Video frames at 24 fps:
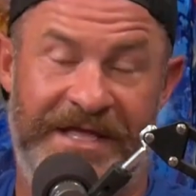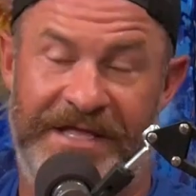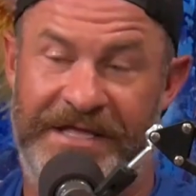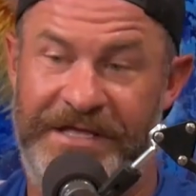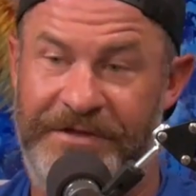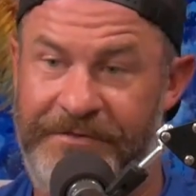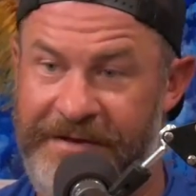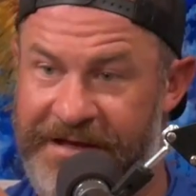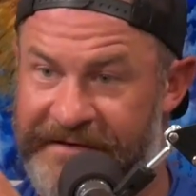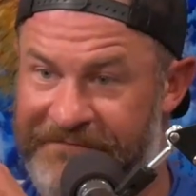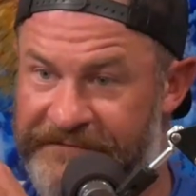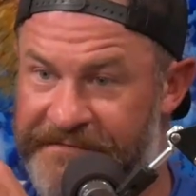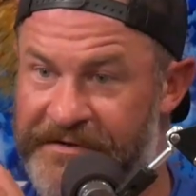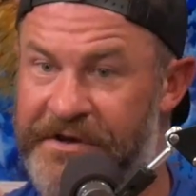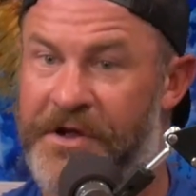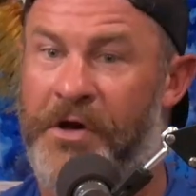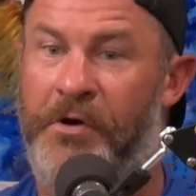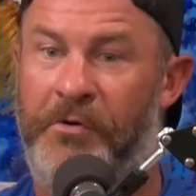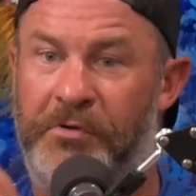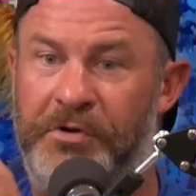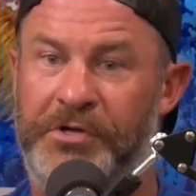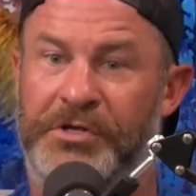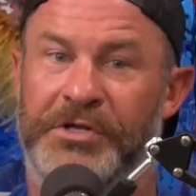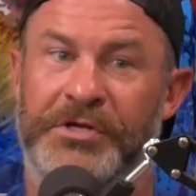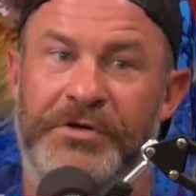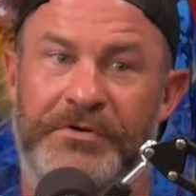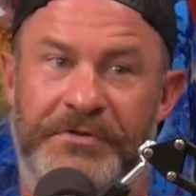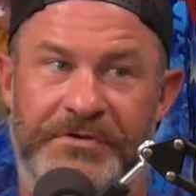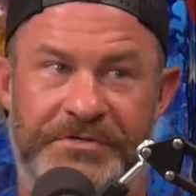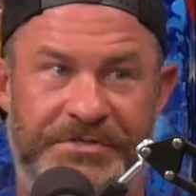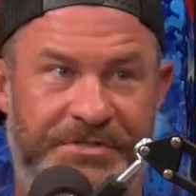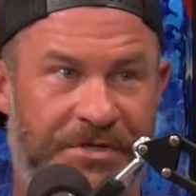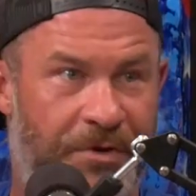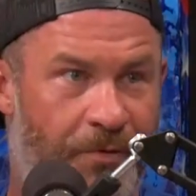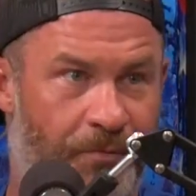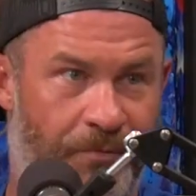You have no clue.
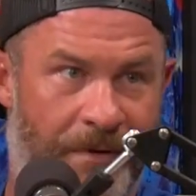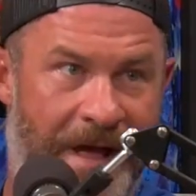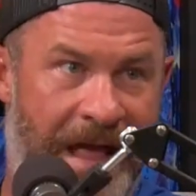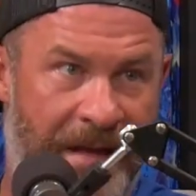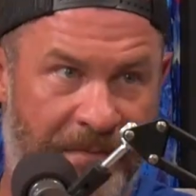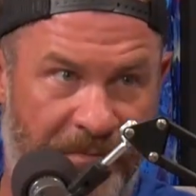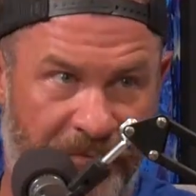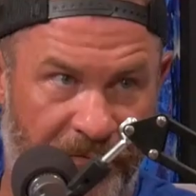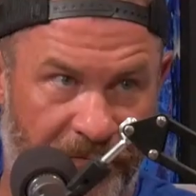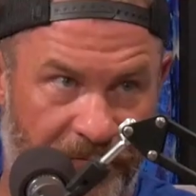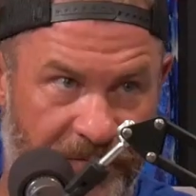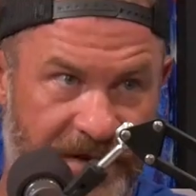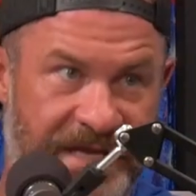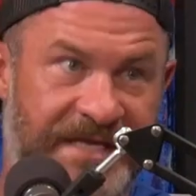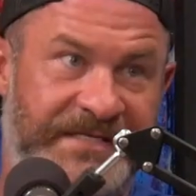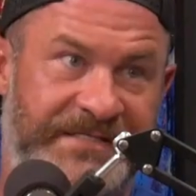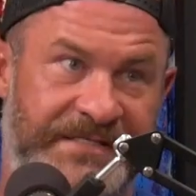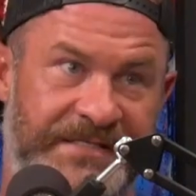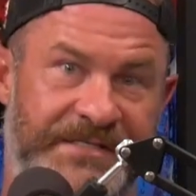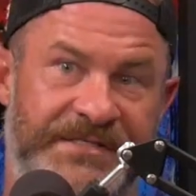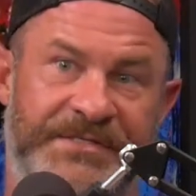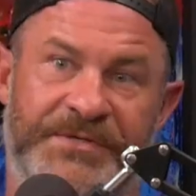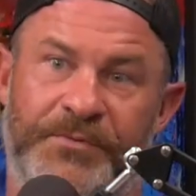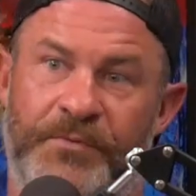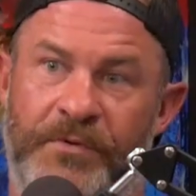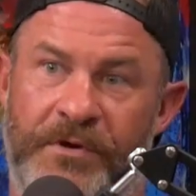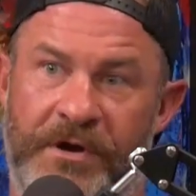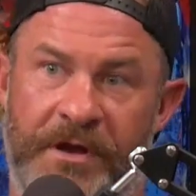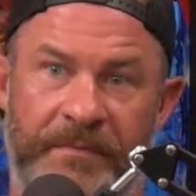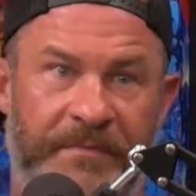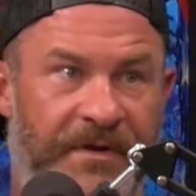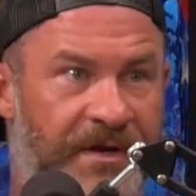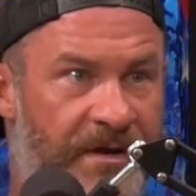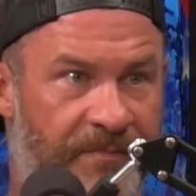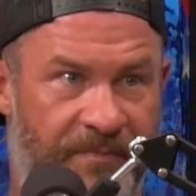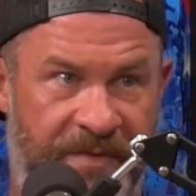There's no rhyme or reason to where
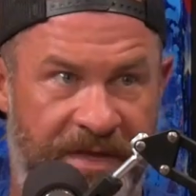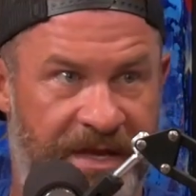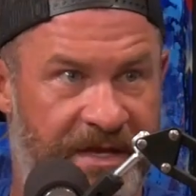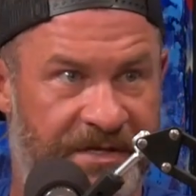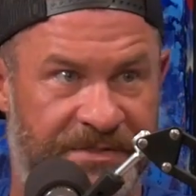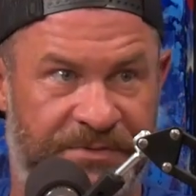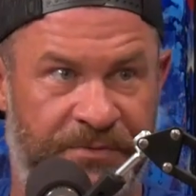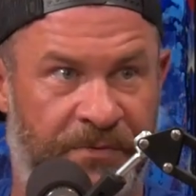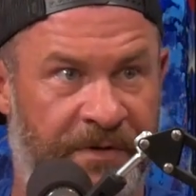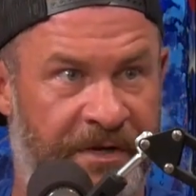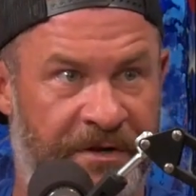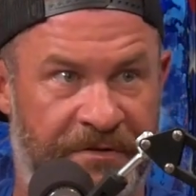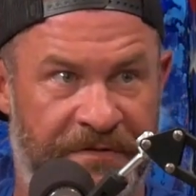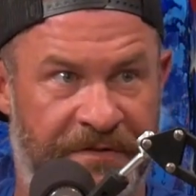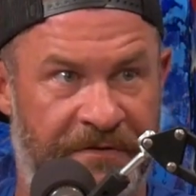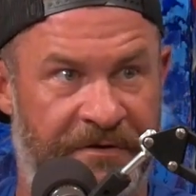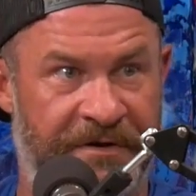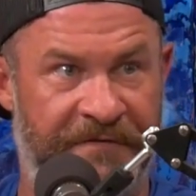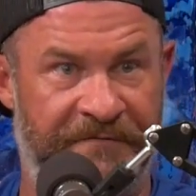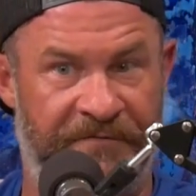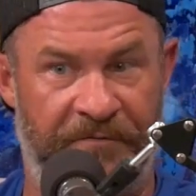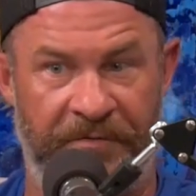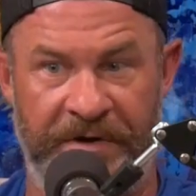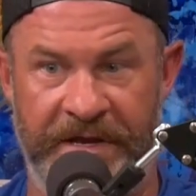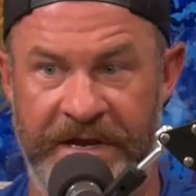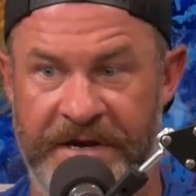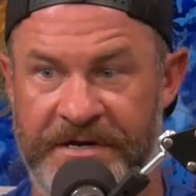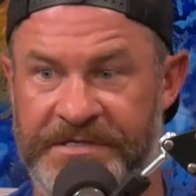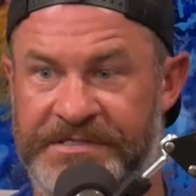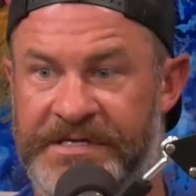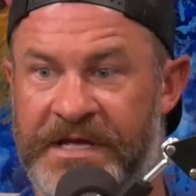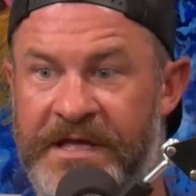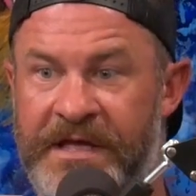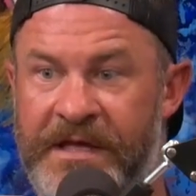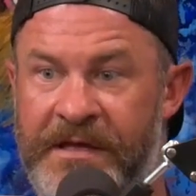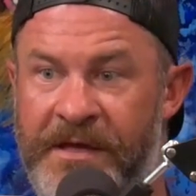I'm going to be in 20 or 30 or 40
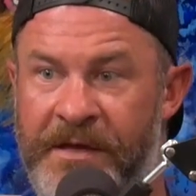years,